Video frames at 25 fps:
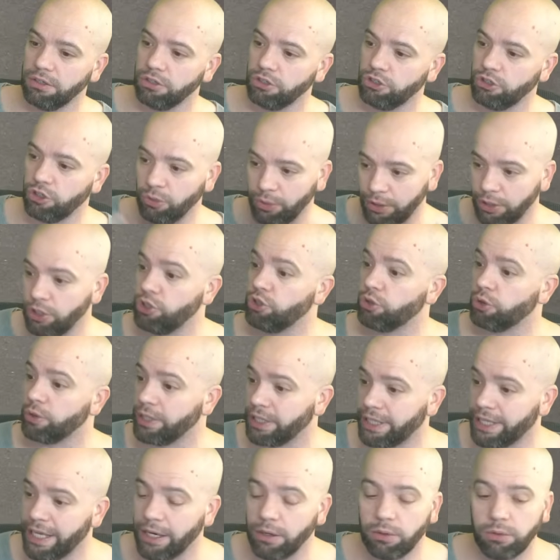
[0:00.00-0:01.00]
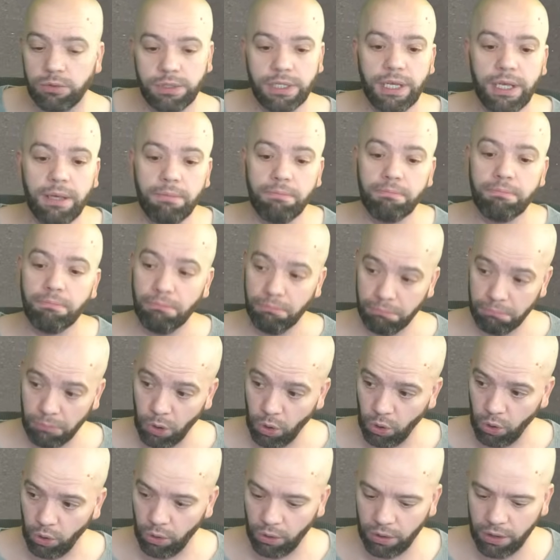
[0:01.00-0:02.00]
to enjoy Kill Team
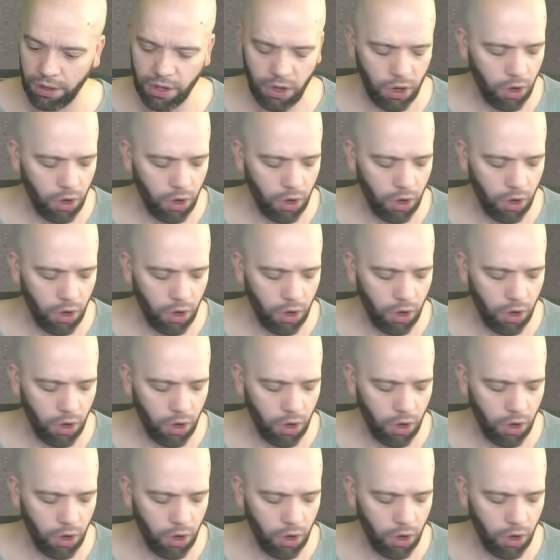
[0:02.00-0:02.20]
more.